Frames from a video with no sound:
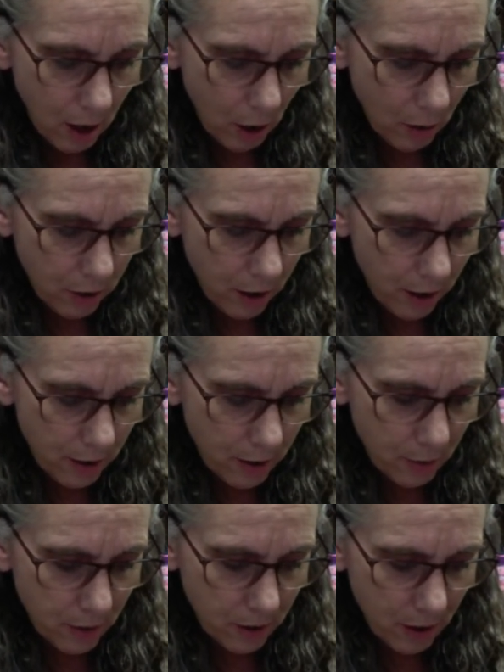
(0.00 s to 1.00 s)
okay,
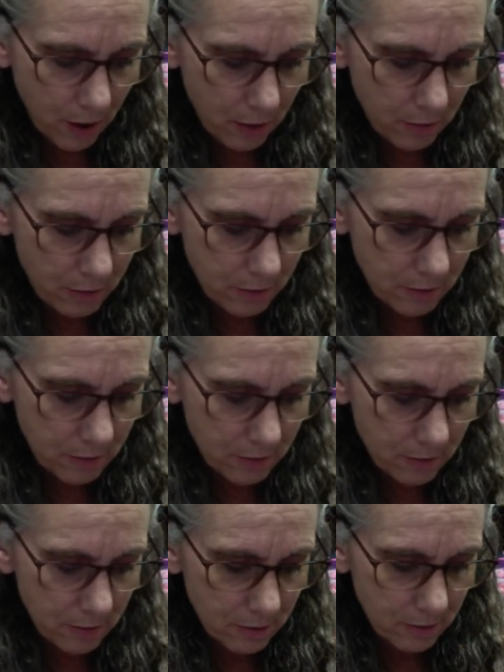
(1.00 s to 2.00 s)
there we go.
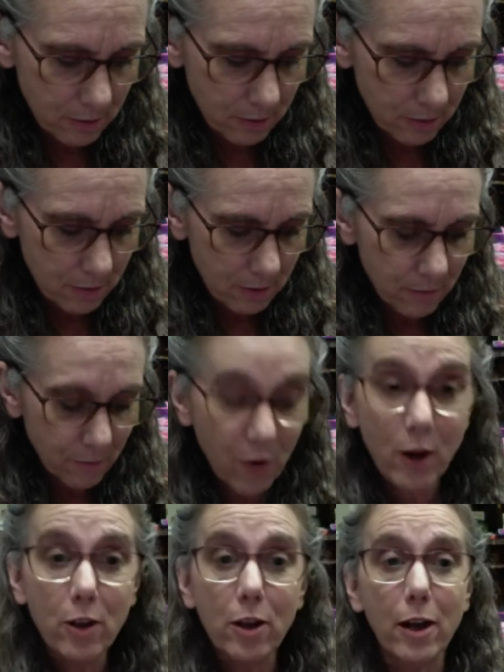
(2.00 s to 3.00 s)

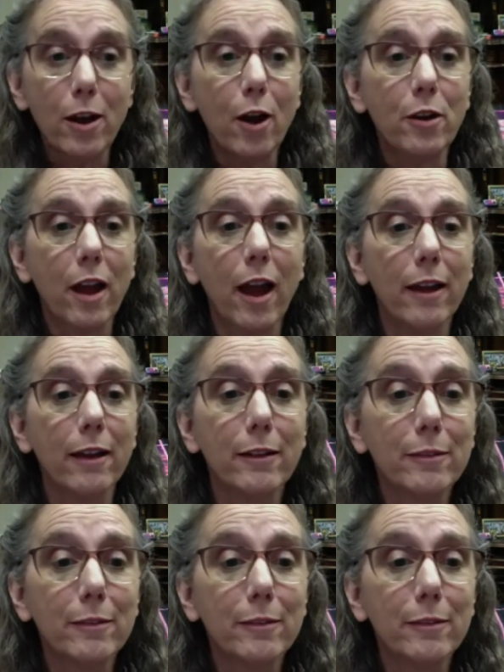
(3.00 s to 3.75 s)
Very good. Okay.